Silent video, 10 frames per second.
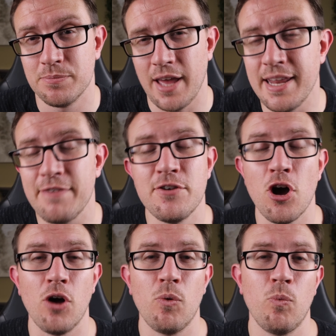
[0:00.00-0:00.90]
And if
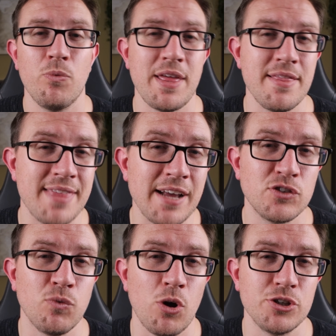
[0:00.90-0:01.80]
not, then thanks
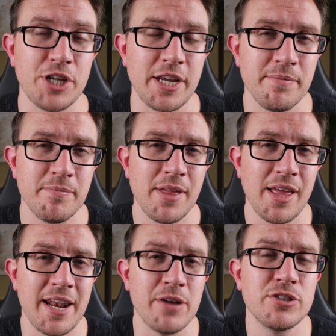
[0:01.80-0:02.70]
for watching,
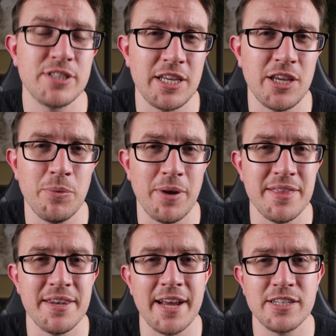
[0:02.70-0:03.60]
and I'll see you in
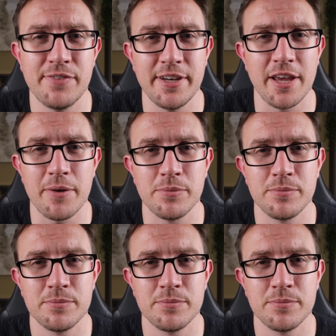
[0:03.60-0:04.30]
the next video.